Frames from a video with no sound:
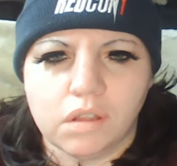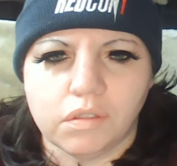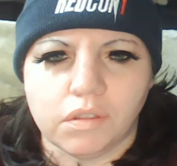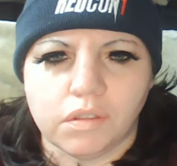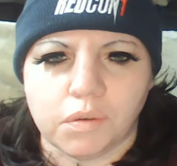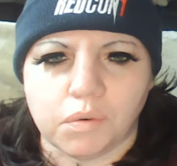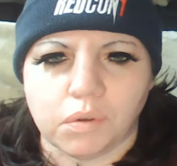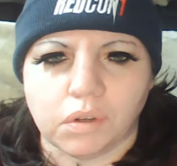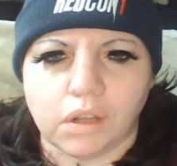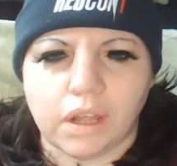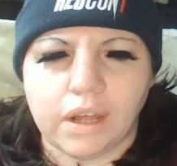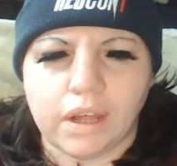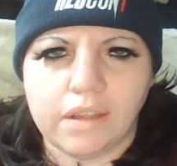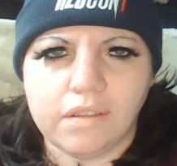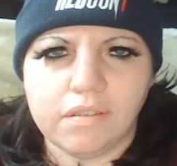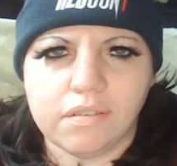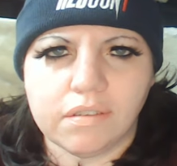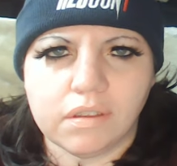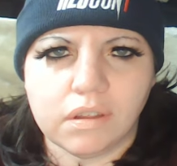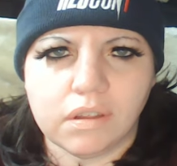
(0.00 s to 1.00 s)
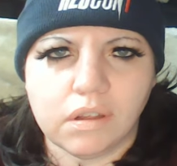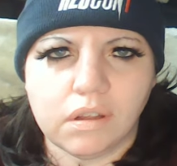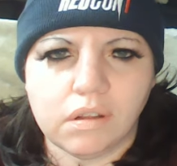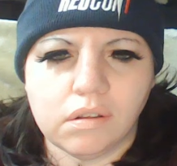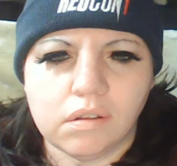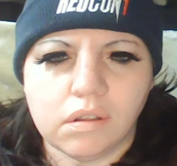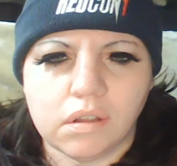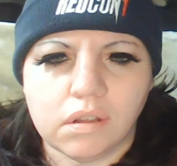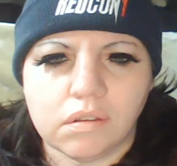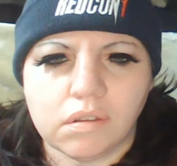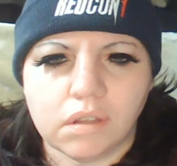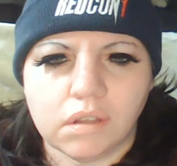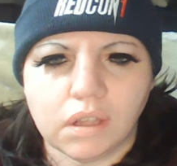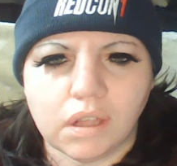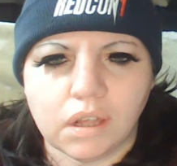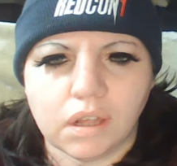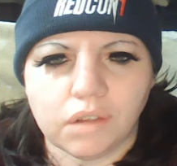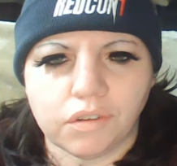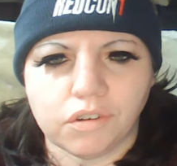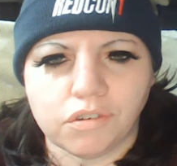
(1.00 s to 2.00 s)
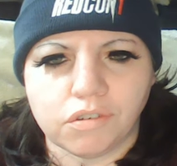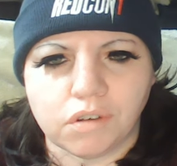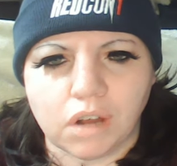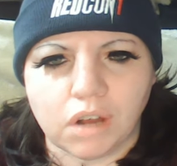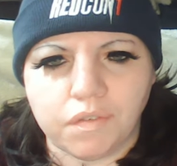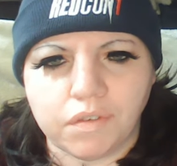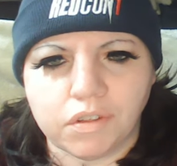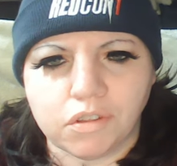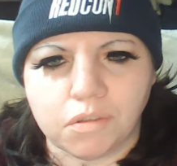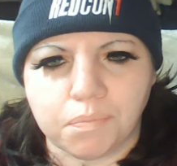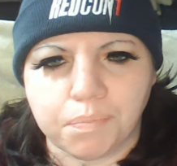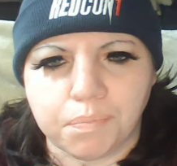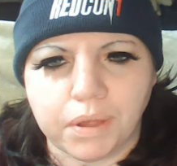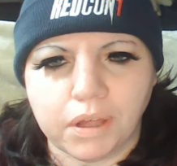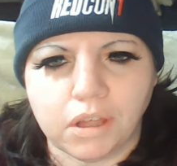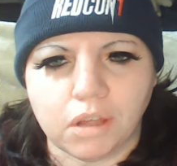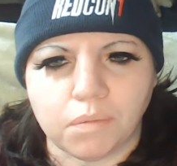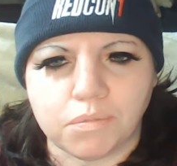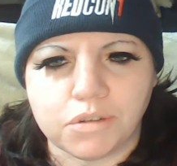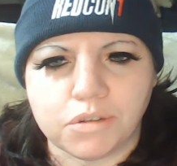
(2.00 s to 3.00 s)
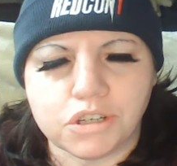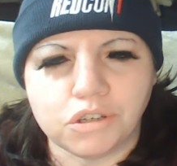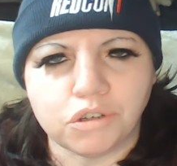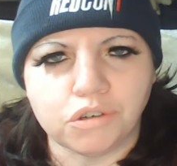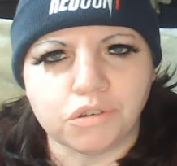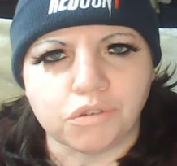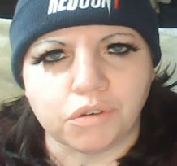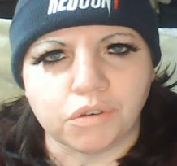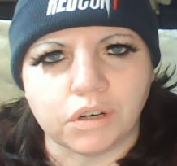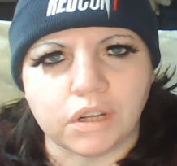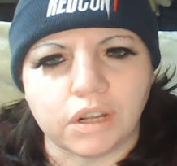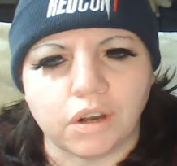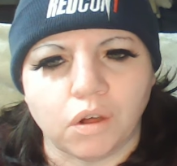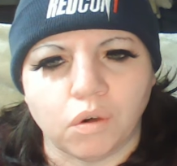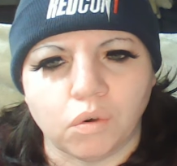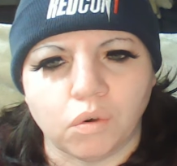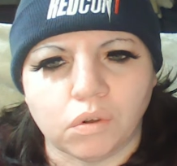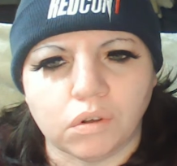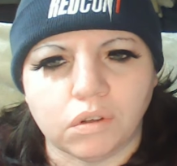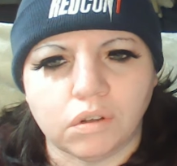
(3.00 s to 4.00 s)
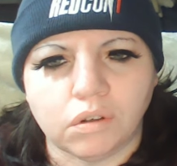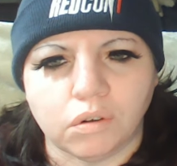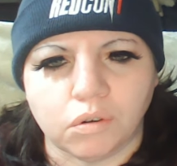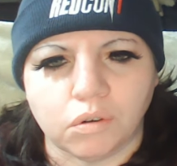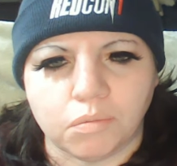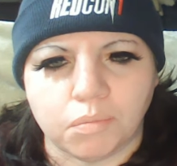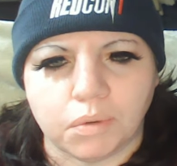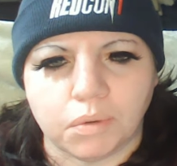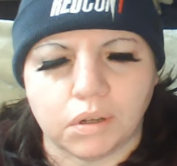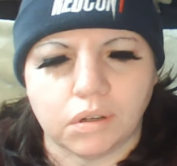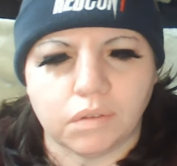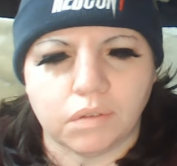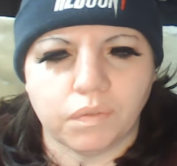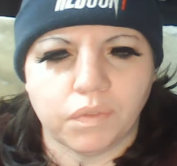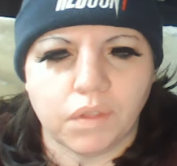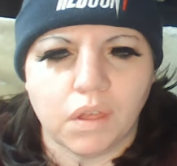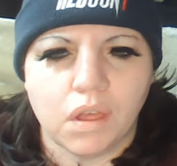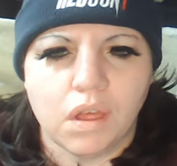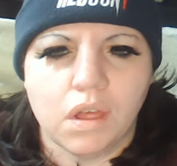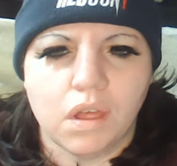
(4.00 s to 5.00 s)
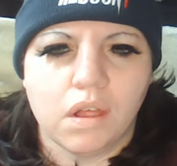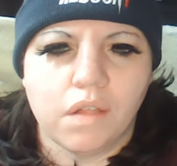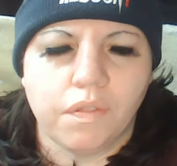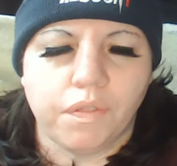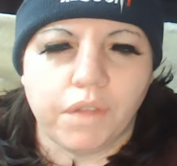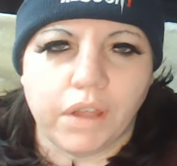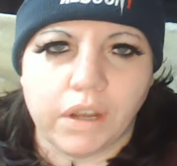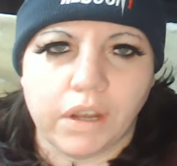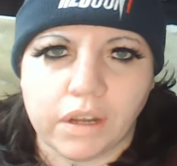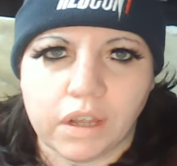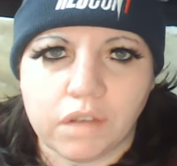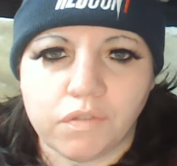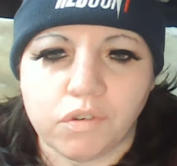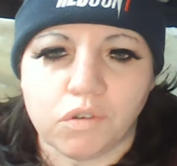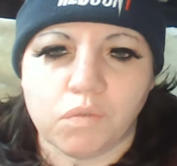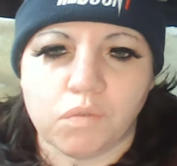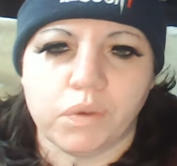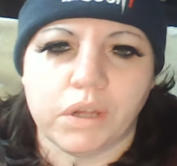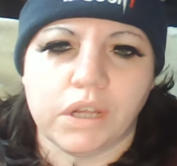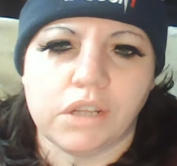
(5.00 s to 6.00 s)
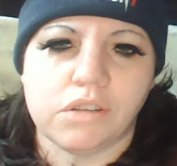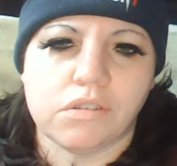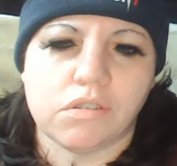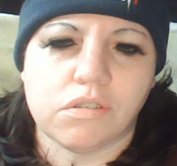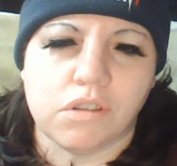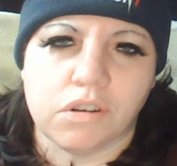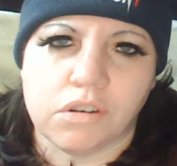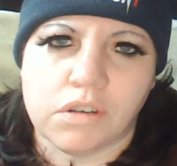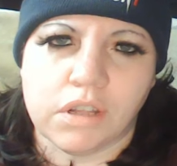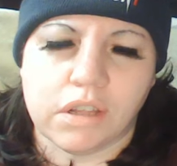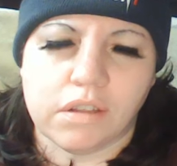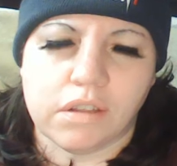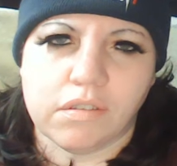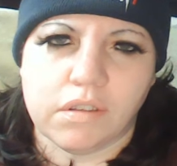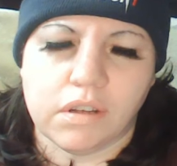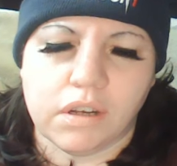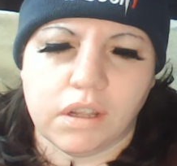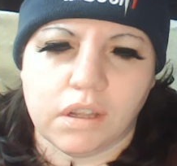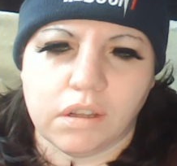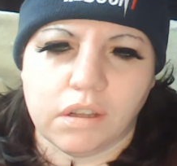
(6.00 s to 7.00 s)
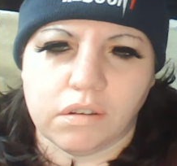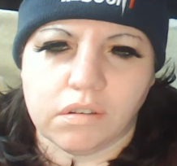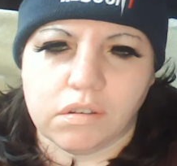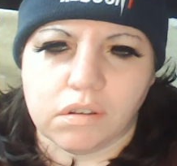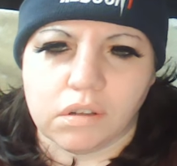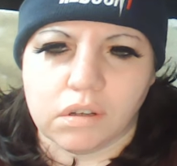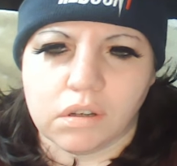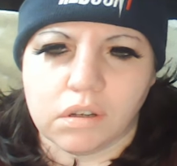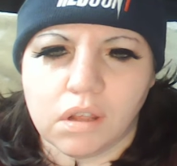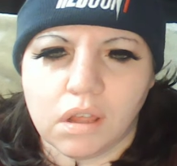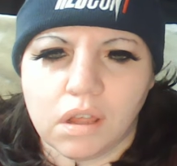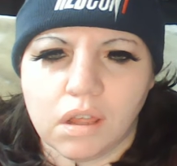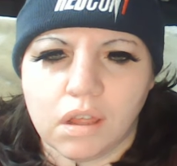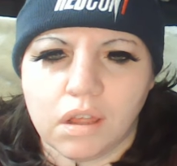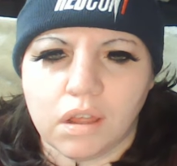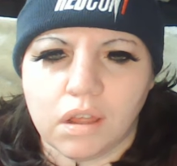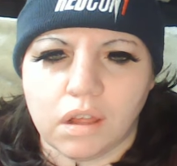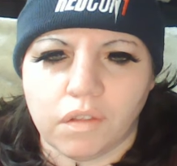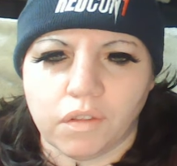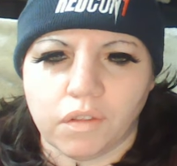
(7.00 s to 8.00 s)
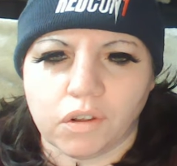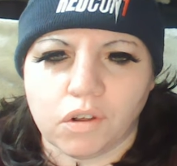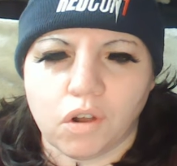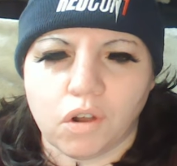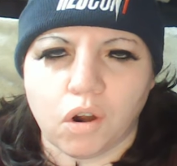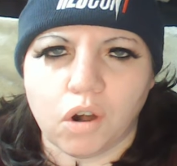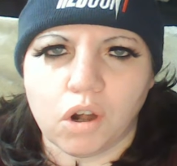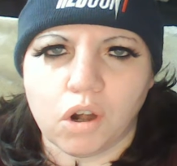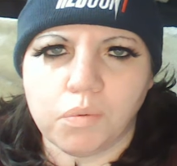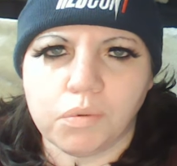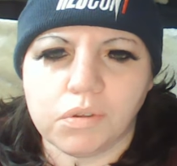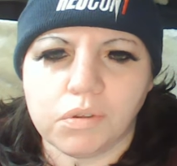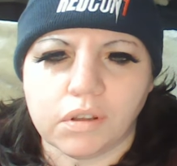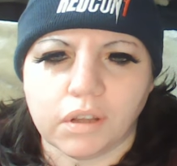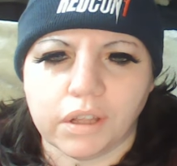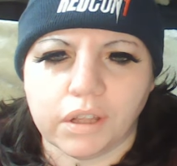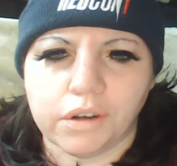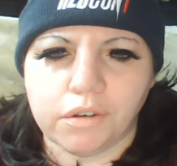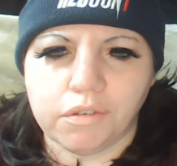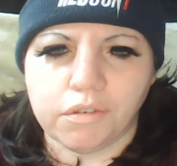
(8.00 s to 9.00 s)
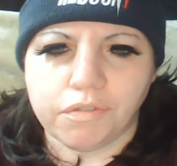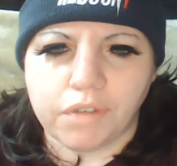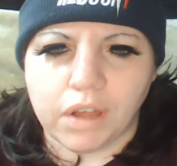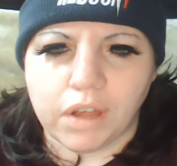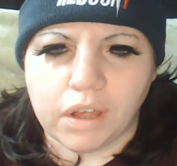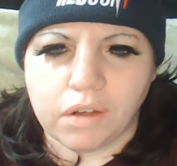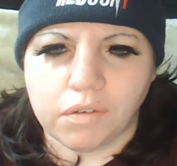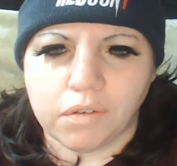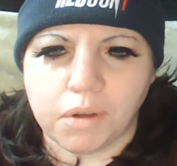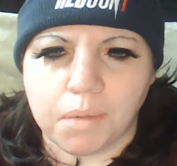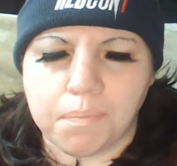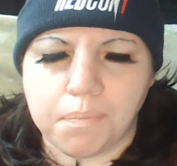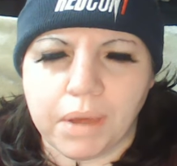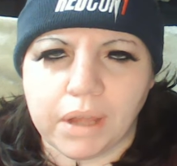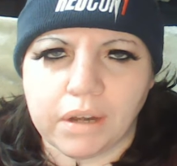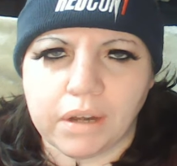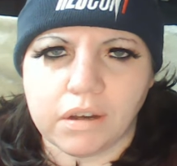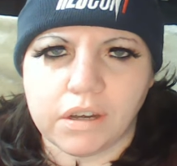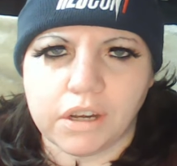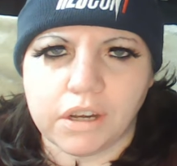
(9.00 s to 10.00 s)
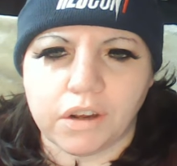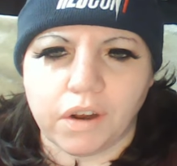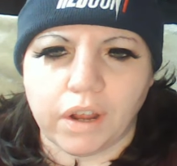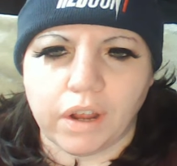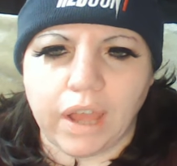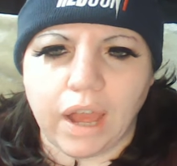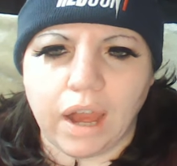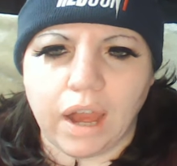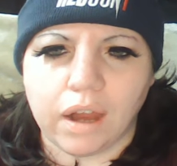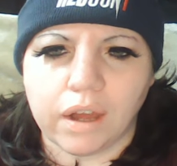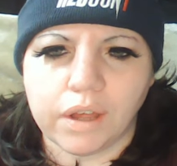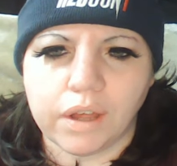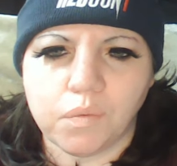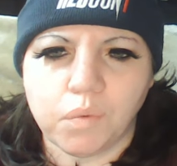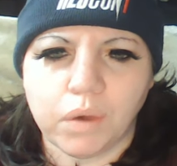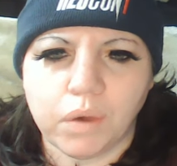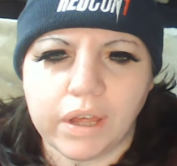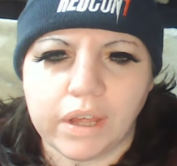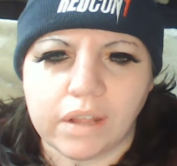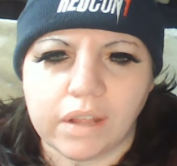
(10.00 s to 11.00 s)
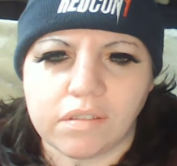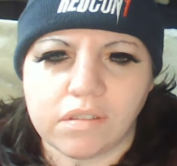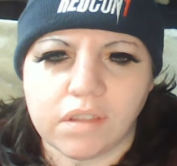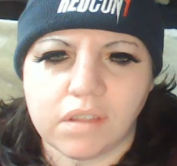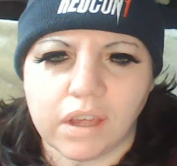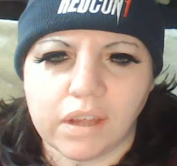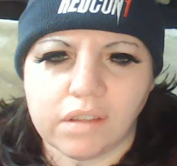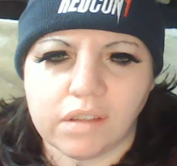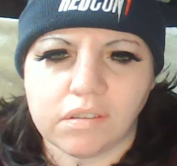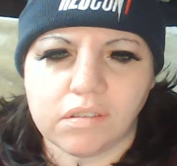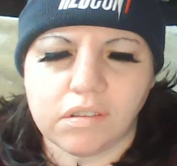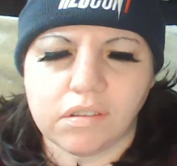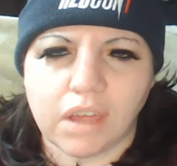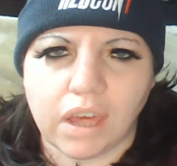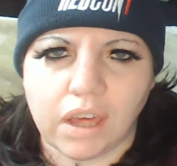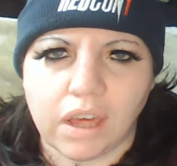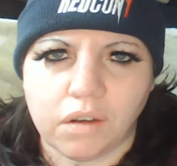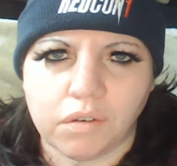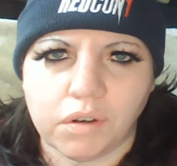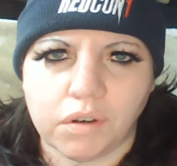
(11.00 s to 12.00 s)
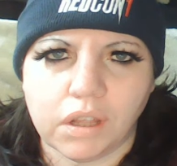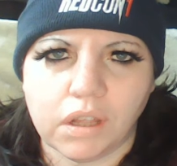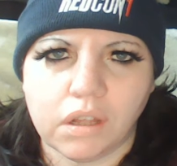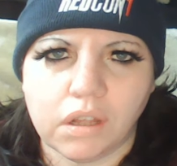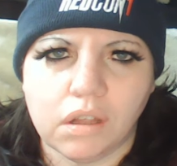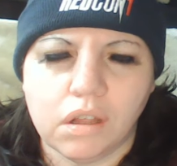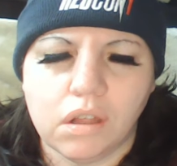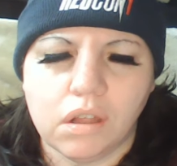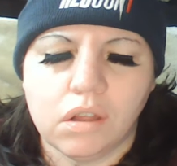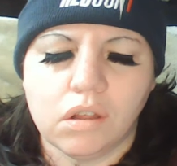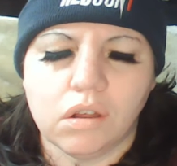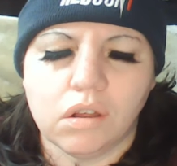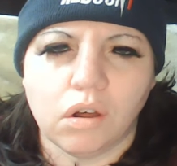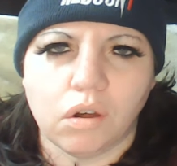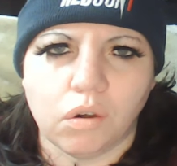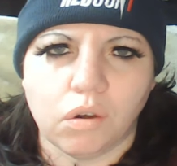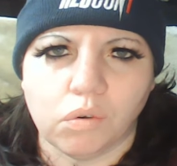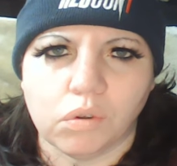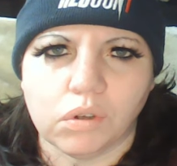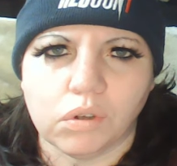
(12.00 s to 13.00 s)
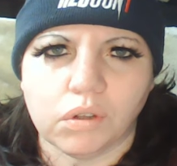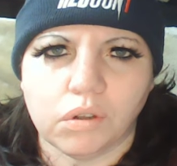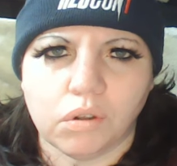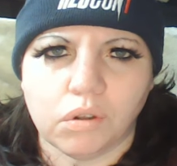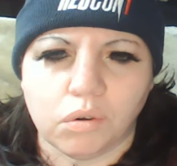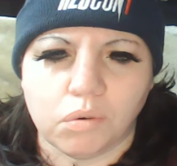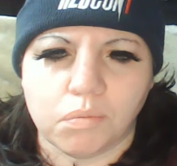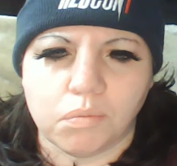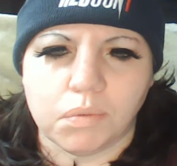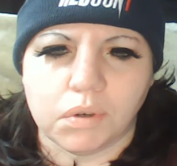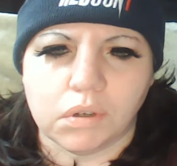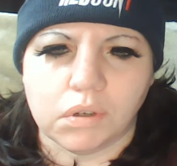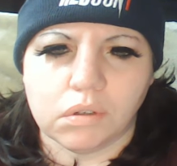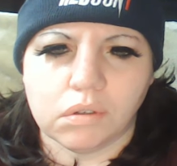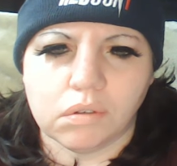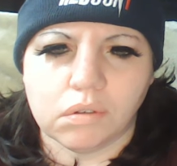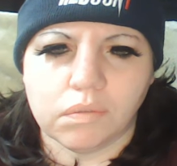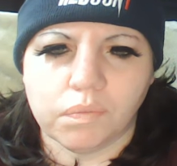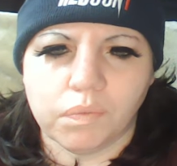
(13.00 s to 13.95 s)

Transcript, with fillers: They were last seen together driving to pick up children in Oklahoma. They never reached their destination, and their car was later found abandoned near a highway in Texas County, Oklahoma